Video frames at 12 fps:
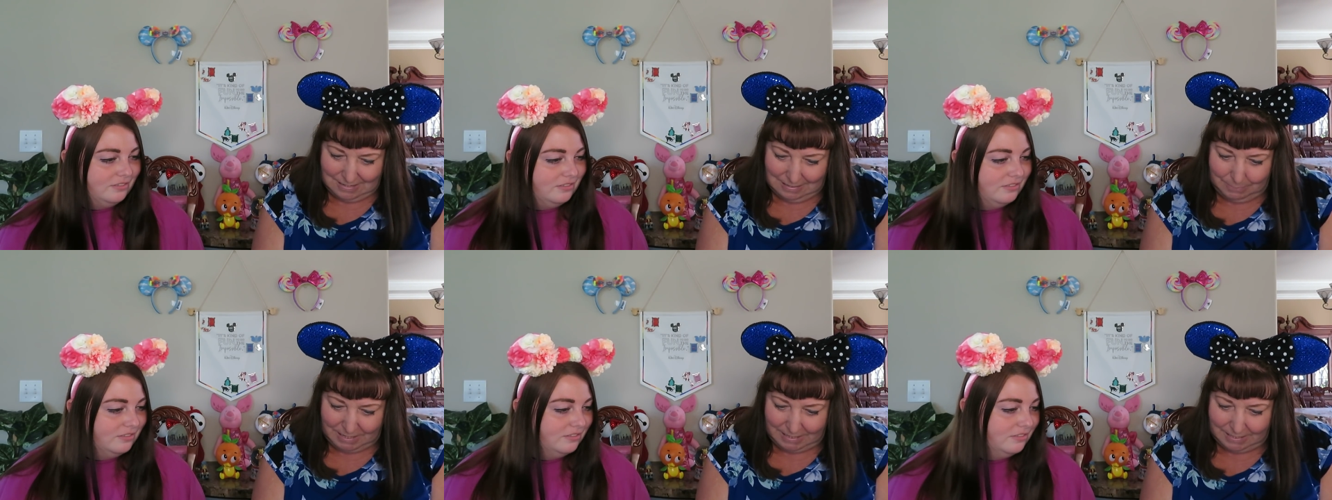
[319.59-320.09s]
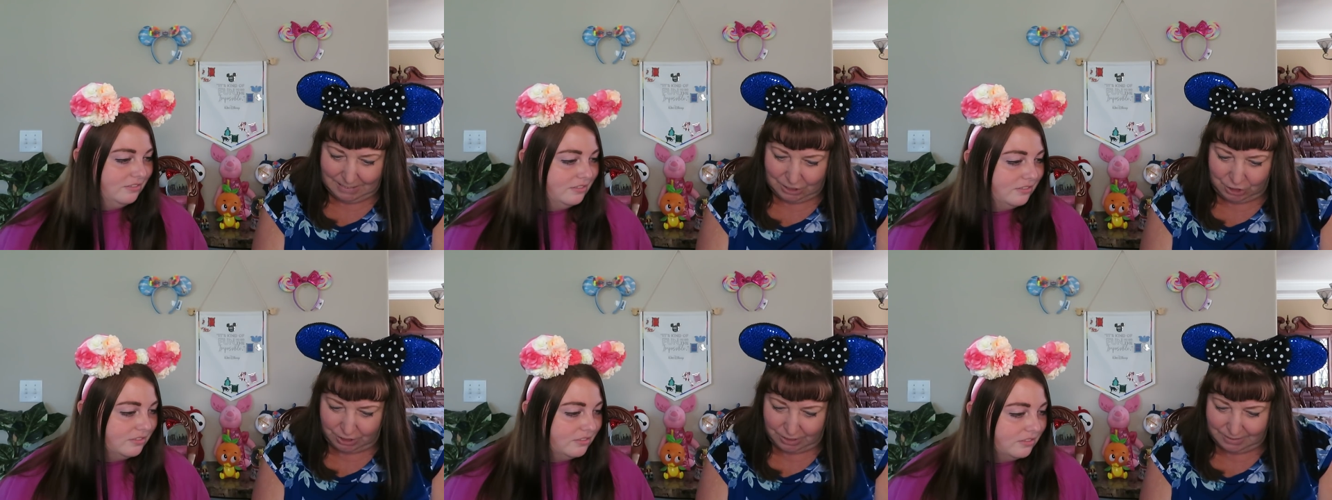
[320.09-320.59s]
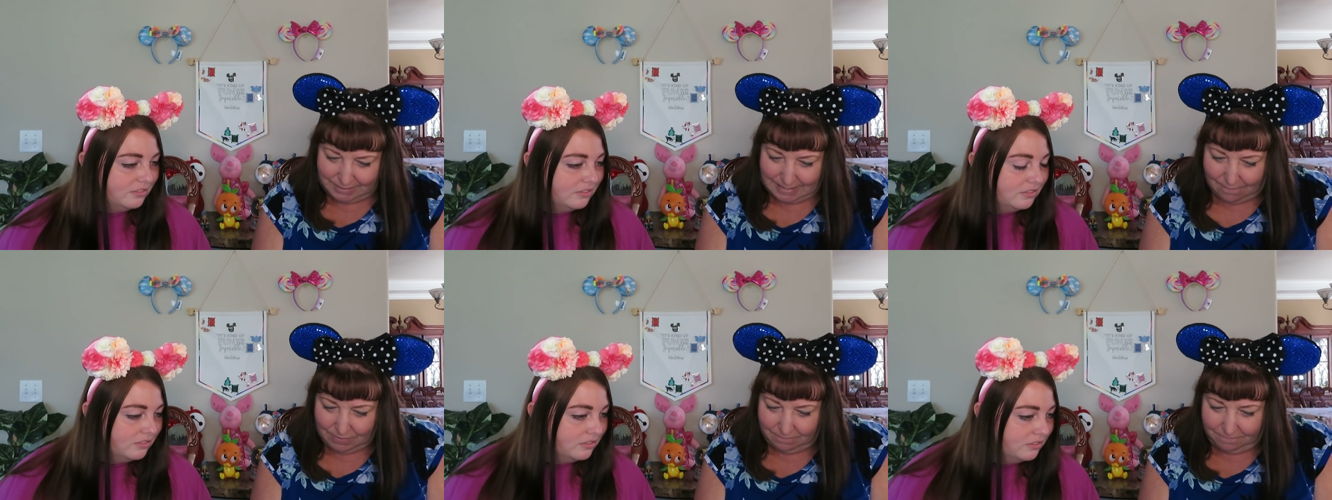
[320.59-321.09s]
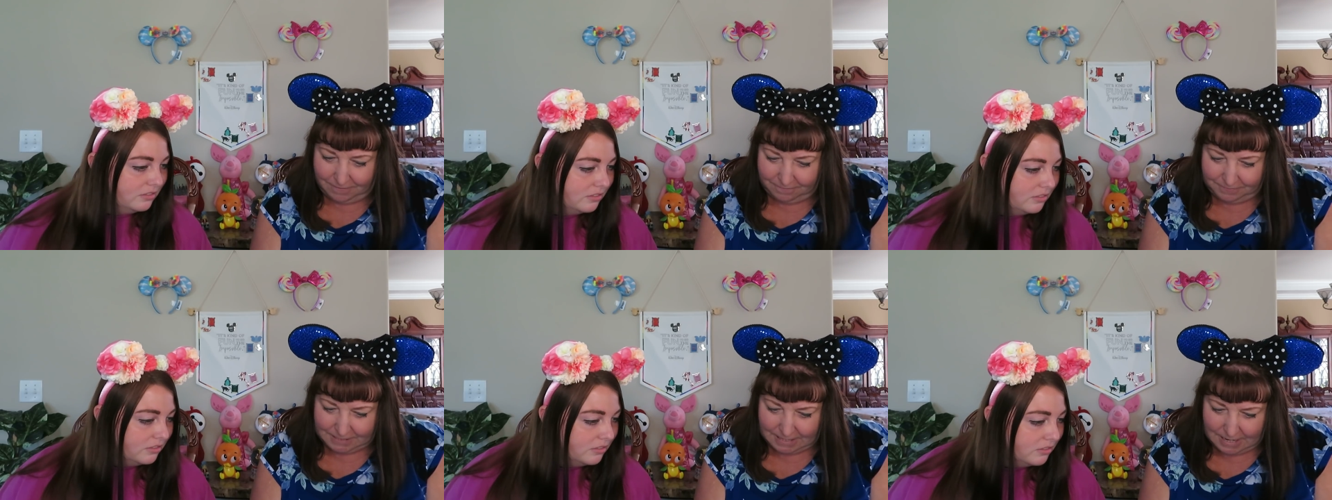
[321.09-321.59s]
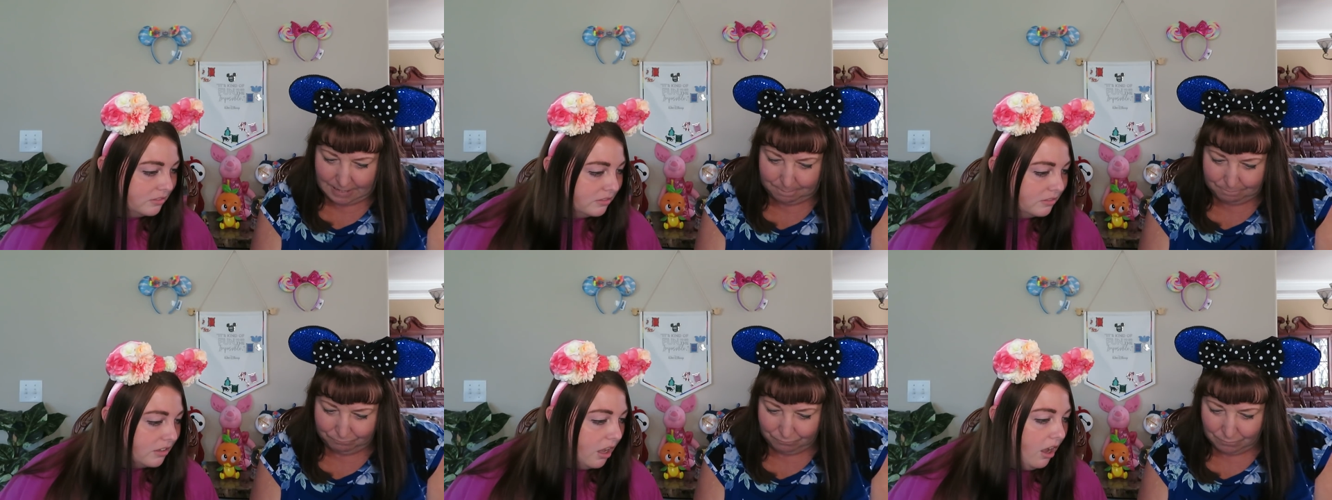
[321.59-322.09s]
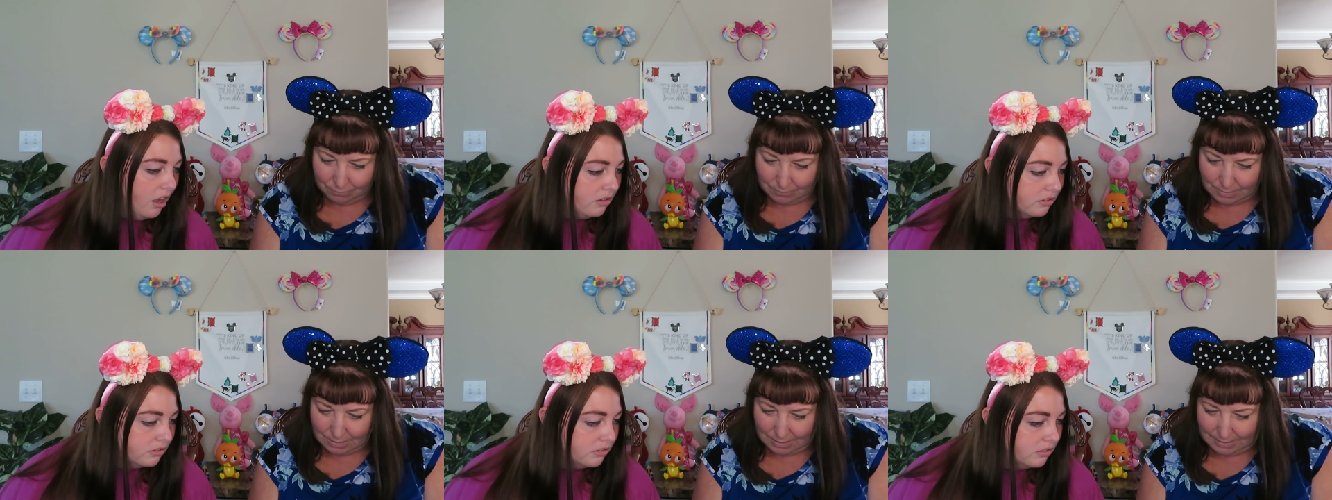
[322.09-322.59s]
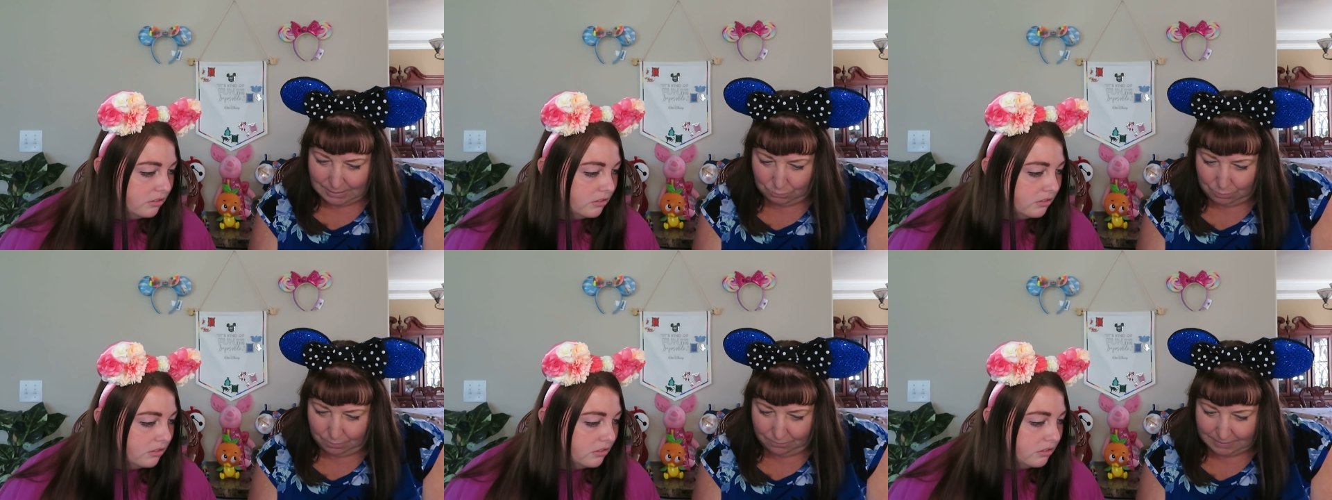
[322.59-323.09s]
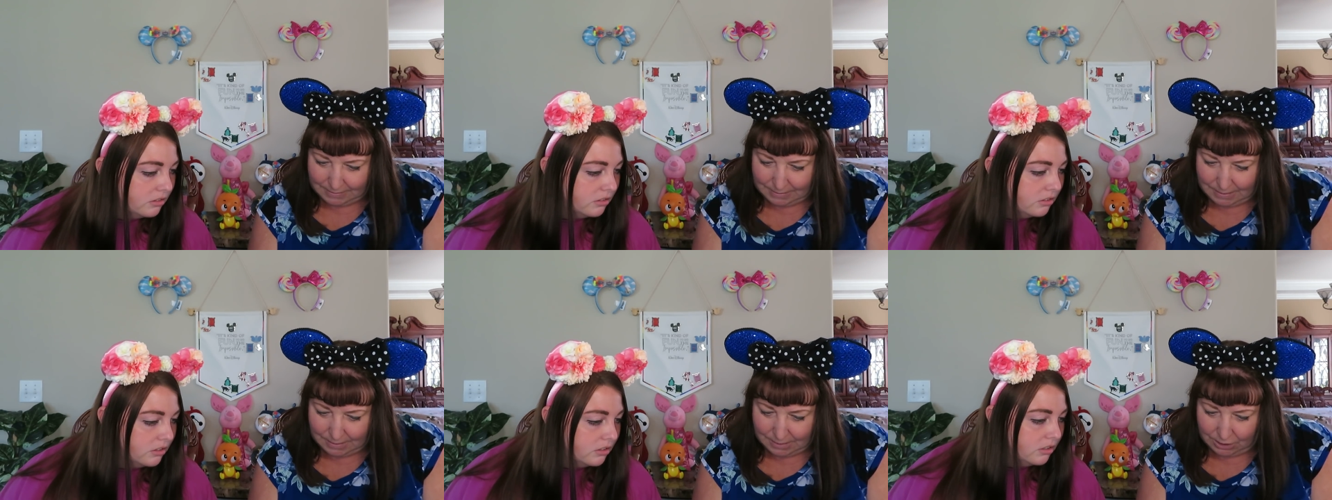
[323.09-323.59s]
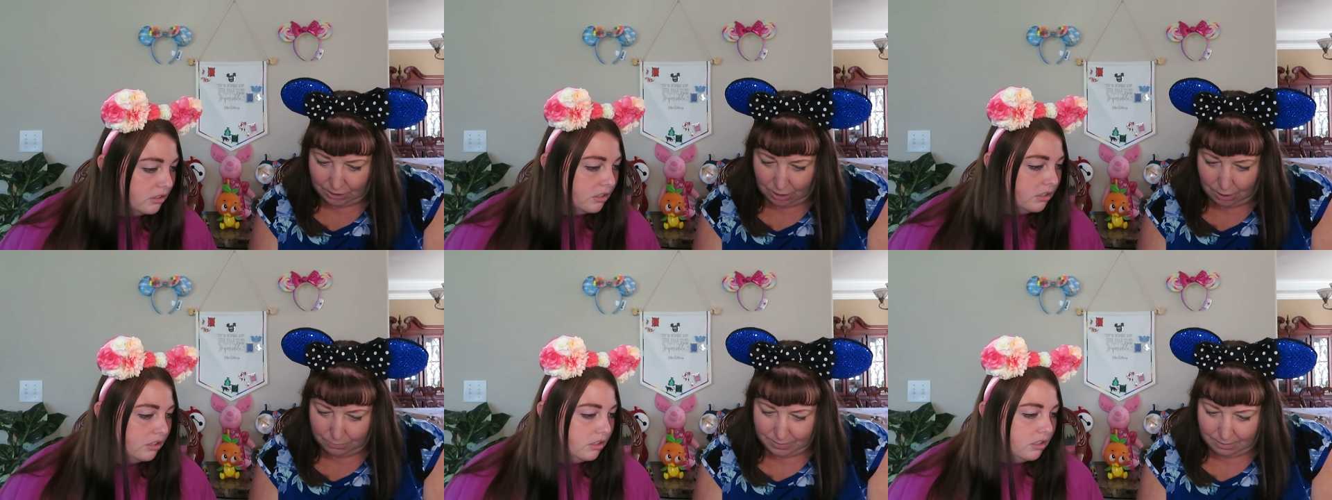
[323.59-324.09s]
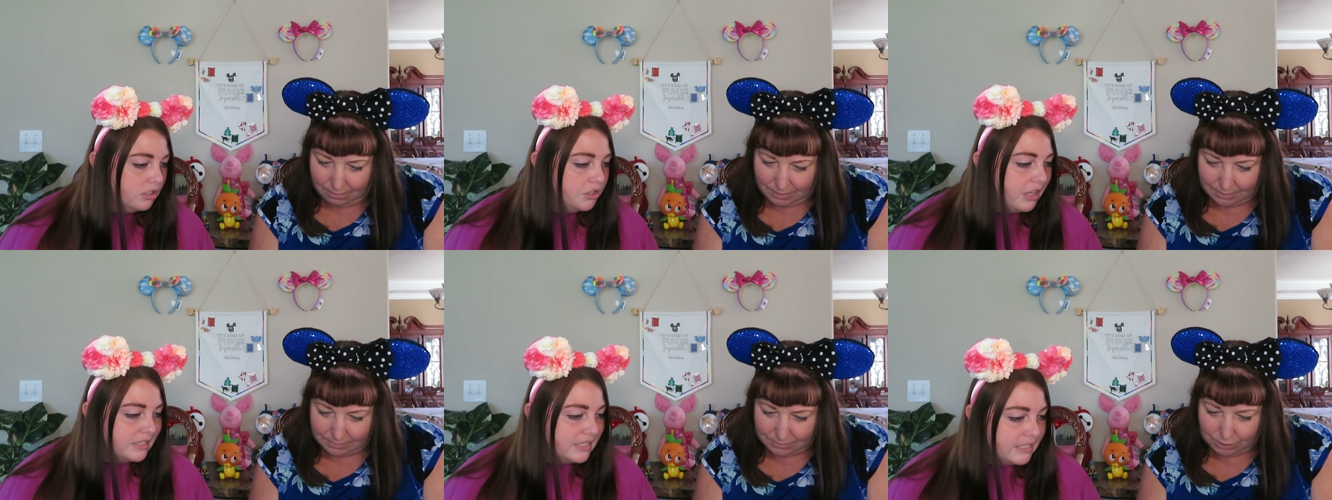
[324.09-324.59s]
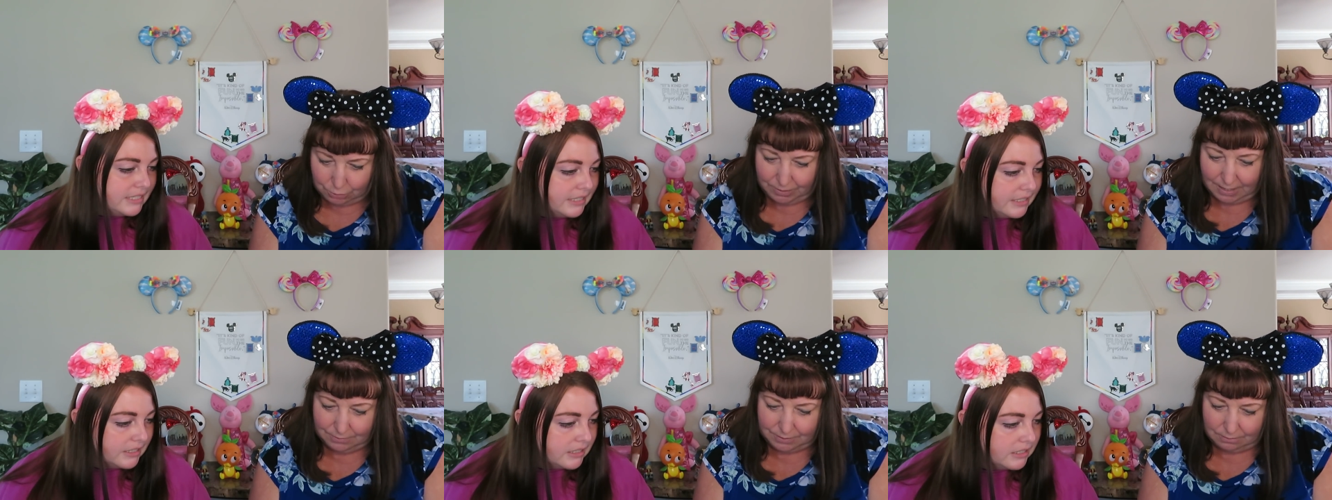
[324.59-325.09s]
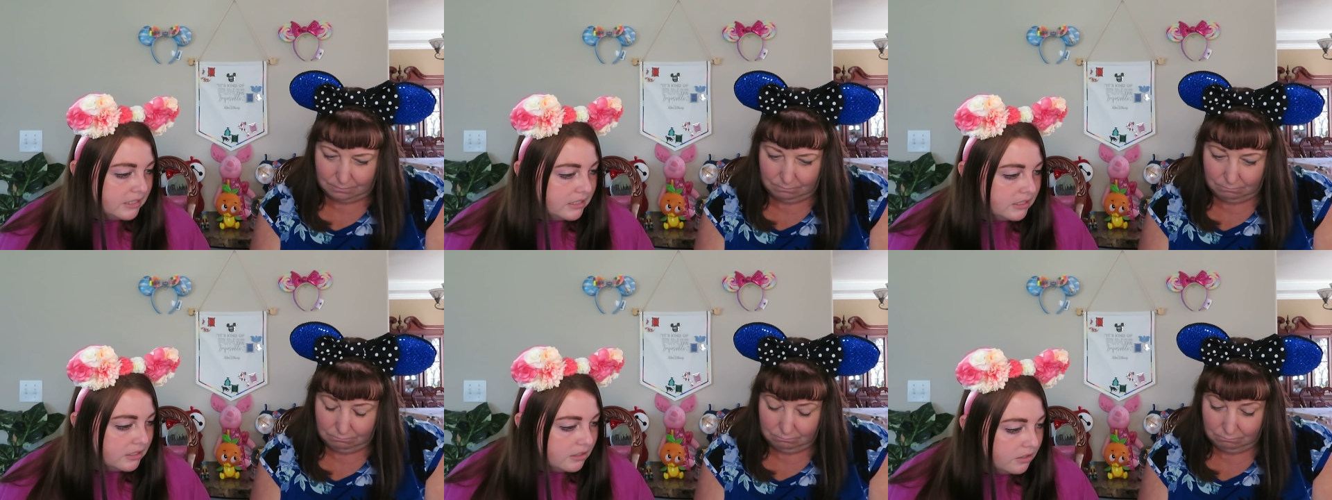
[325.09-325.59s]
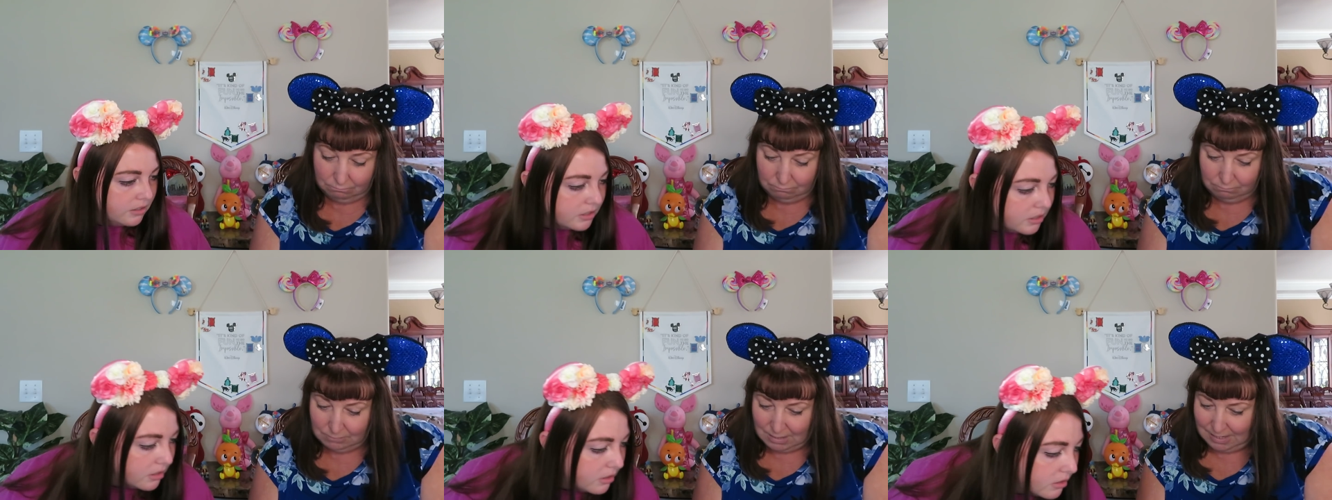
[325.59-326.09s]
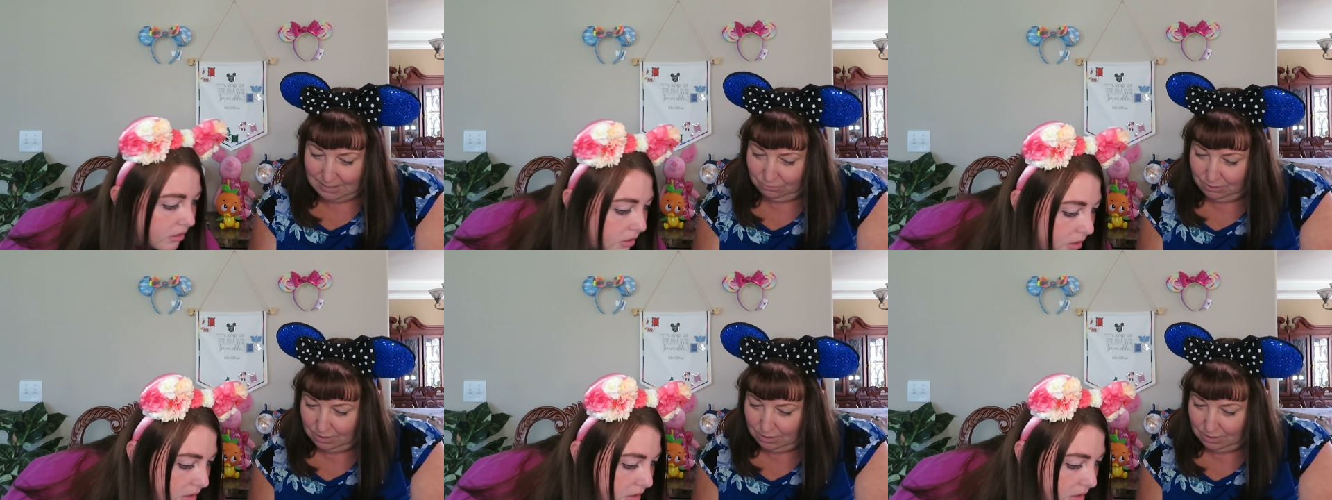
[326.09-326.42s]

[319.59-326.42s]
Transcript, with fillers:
Speaker 1: Limited edition, 750. Oh. I don't know if I see a year. Oh, there it is. 2000. Isn't it? I don't